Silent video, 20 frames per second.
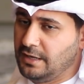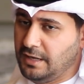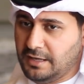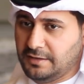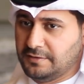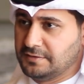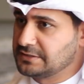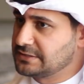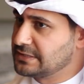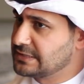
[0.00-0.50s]

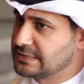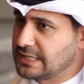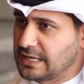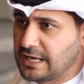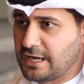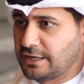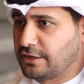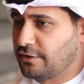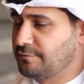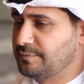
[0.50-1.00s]
and this is a
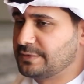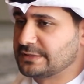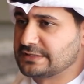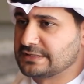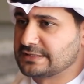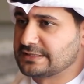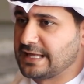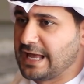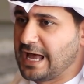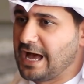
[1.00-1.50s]
line of
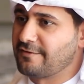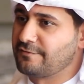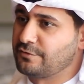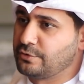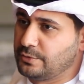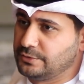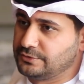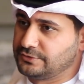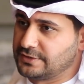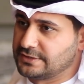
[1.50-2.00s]
business they have
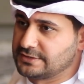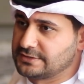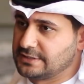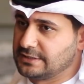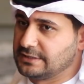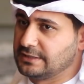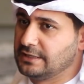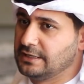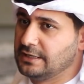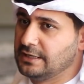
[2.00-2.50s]
no
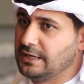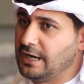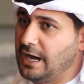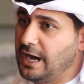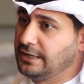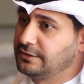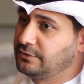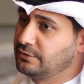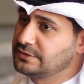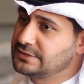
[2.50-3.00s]
interest in.
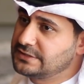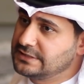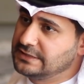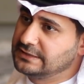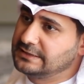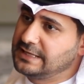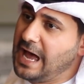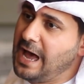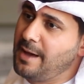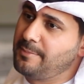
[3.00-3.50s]
I don't
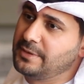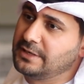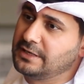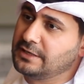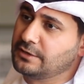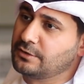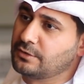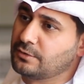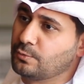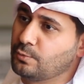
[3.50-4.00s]
see it
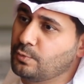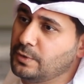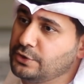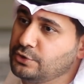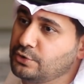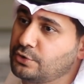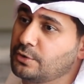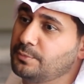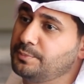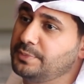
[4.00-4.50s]
happening
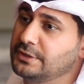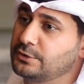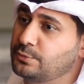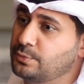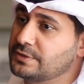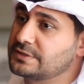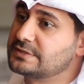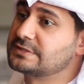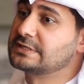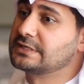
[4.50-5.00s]
when you
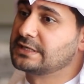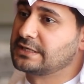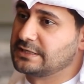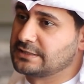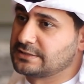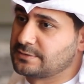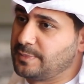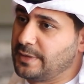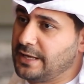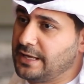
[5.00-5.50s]
compete with
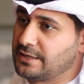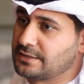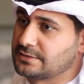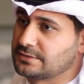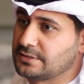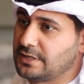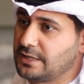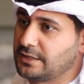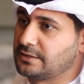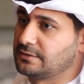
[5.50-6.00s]
serious
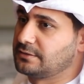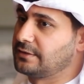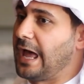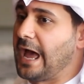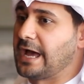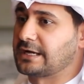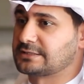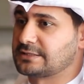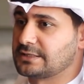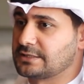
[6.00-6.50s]
players like the
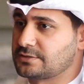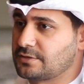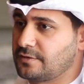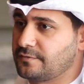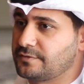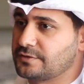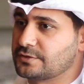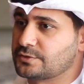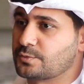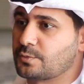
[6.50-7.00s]
AXAs
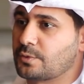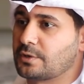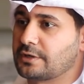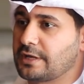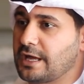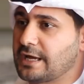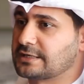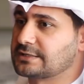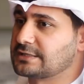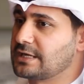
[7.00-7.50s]
of this
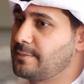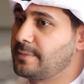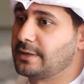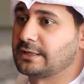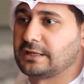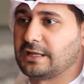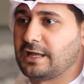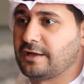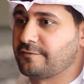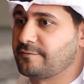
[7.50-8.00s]
world, AXA,
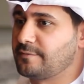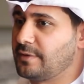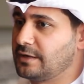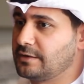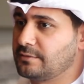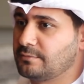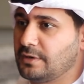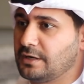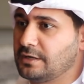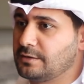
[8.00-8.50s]
MetLife,
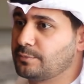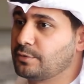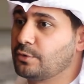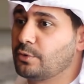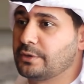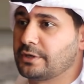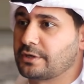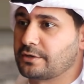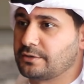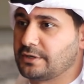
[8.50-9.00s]
my
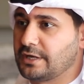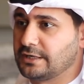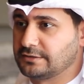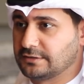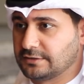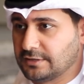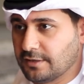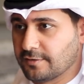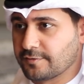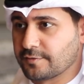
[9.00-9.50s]
employer,
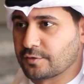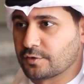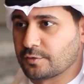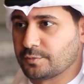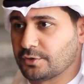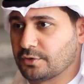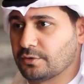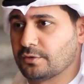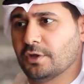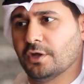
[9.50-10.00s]
UnitedHealth
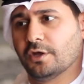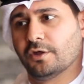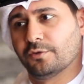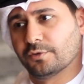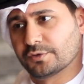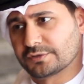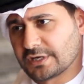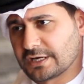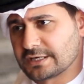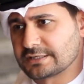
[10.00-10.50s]
Group.
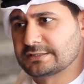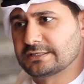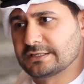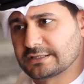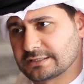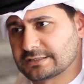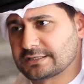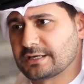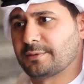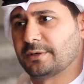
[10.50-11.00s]
Those are
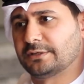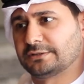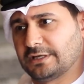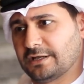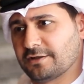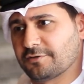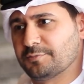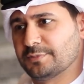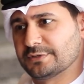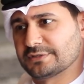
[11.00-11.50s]
serious about
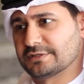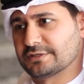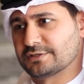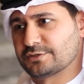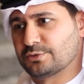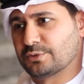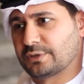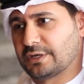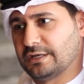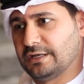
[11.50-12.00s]
health
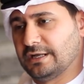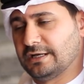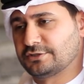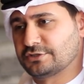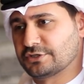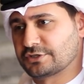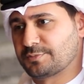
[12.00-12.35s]
business. You cannot